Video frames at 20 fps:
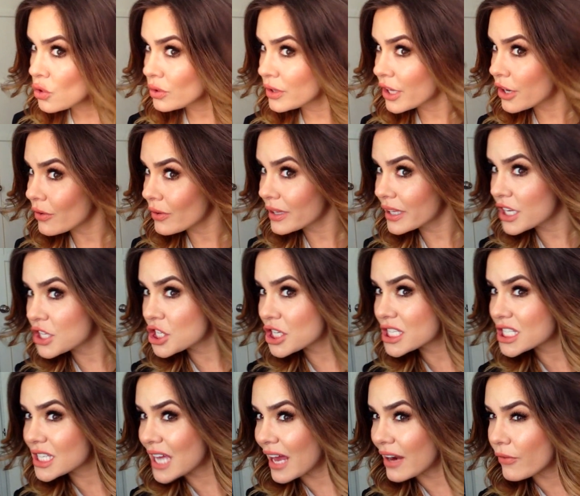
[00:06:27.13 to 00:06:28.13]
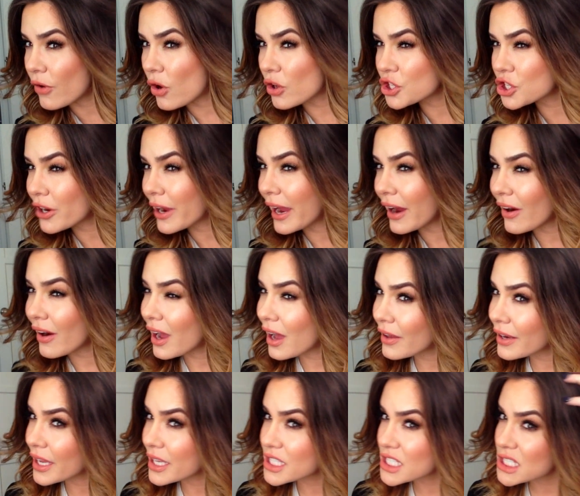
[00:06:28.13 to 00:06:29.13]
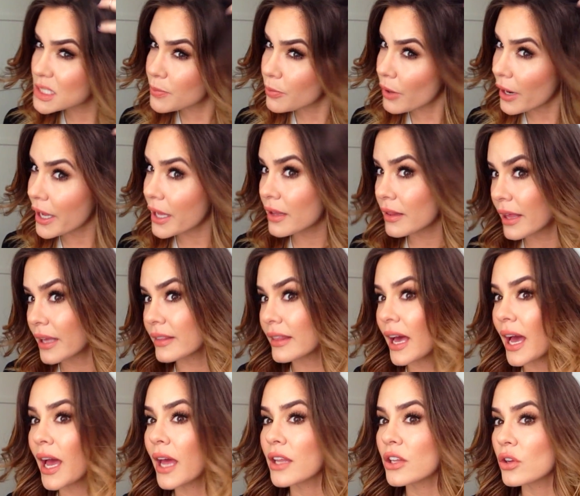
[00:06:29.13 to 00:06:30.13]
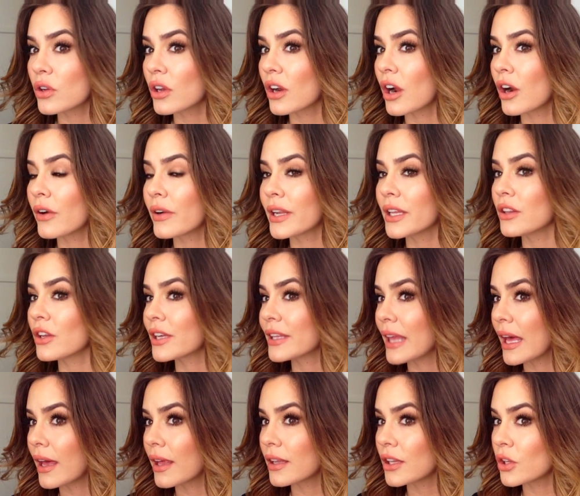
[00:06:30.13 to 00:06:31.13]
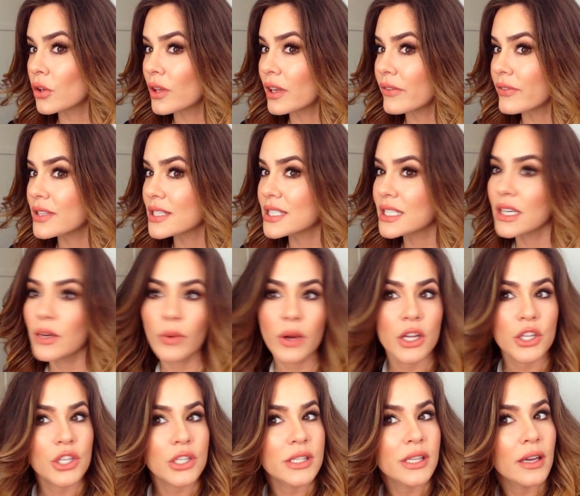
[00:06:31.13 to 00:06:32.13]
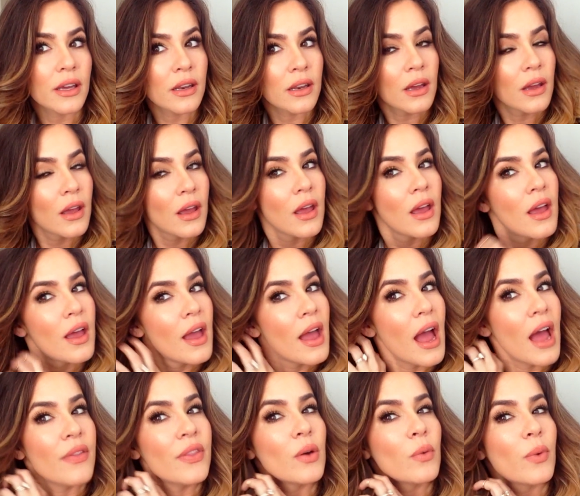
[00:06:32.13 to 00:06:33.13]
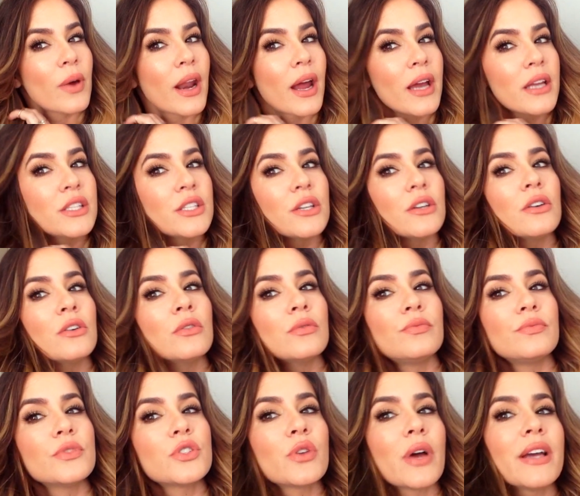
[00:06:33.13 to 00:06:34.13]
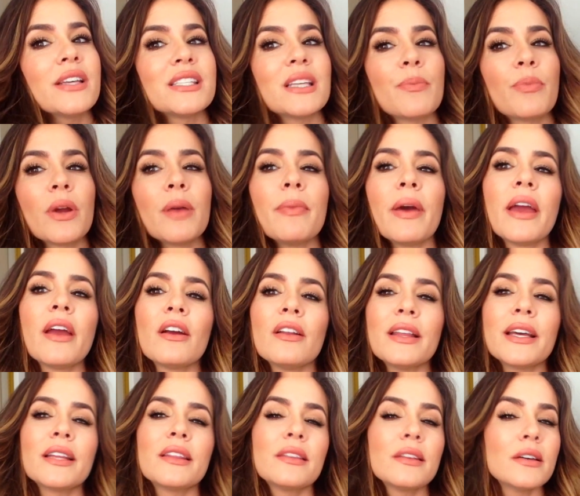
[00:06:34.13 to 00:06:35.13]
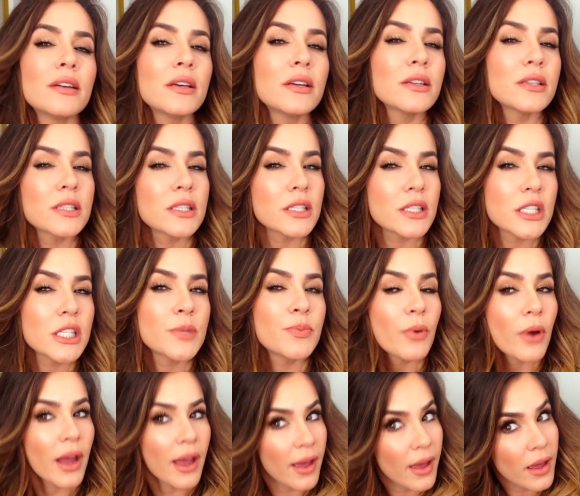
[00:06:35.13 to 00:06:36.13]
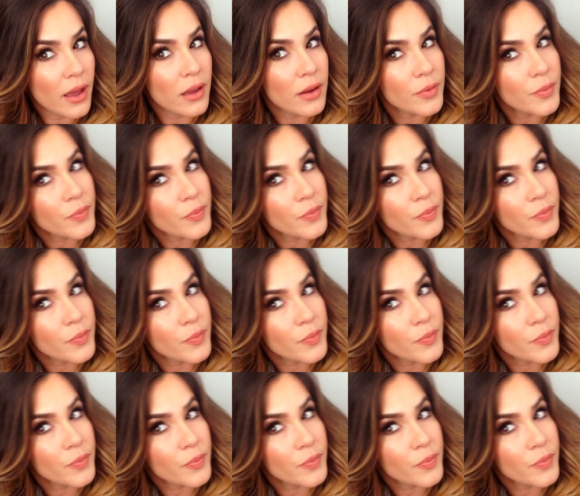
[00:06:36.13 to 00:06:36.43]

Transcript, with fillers: literally just kind of hold your hair out and spray it like that you can already look at that you can even see what it just did and then what i do so i separate my hair like this spray